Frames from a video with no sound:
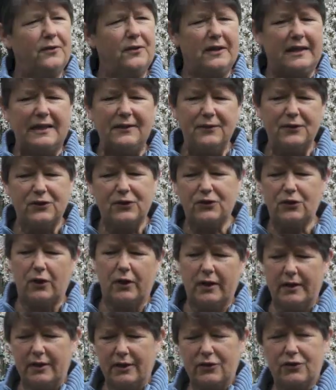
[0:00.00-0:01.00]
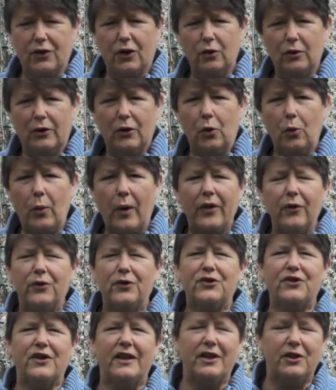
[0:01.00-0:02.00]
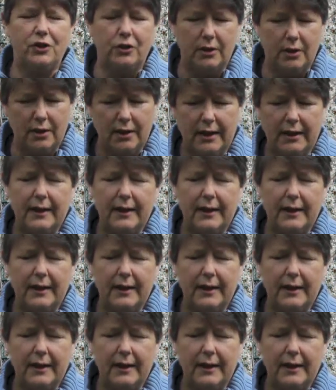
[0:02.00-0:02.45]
He even started his own little weather station,